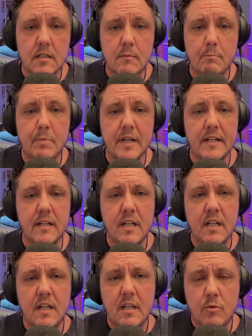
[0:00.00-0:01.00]
but
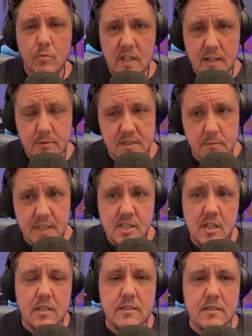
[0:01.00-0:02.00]
when I was in my
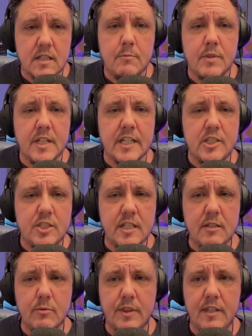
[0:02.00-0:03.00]
darkest time, like I
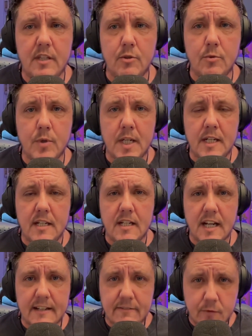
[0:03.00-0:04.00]
shared with you,
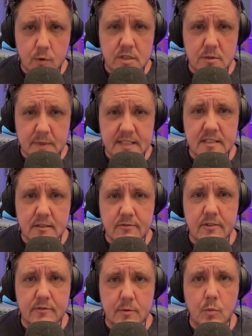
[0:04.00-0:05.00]
I forced myself
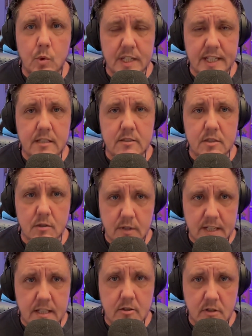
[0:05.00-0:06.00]
every morning to
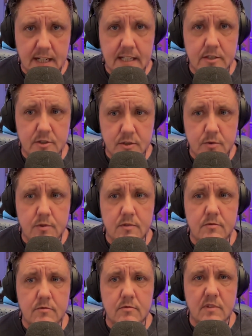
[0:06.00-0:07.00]
write a gratitude
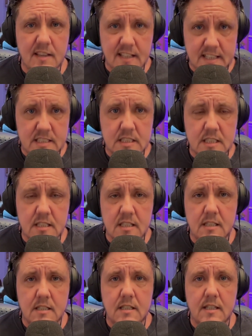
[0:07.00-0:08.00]
list.
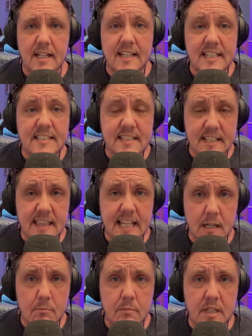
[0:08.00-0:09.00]
And I did
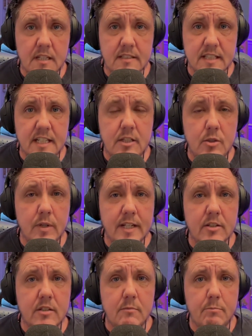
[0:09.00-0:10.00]
that because I knew I
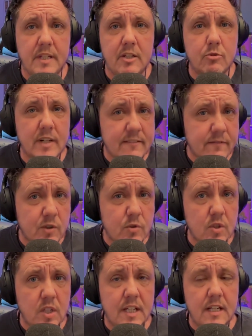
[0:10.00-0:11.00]
couldn't be
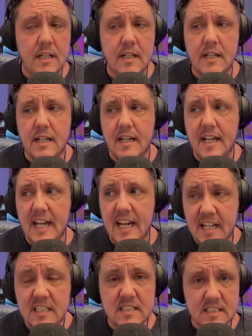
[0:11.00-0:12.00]
grateful
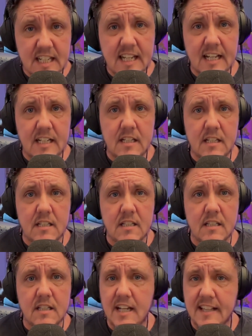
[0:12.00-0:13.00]
and sad
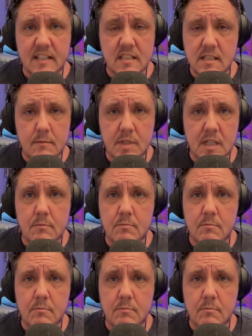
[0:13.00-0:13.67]
at the same time.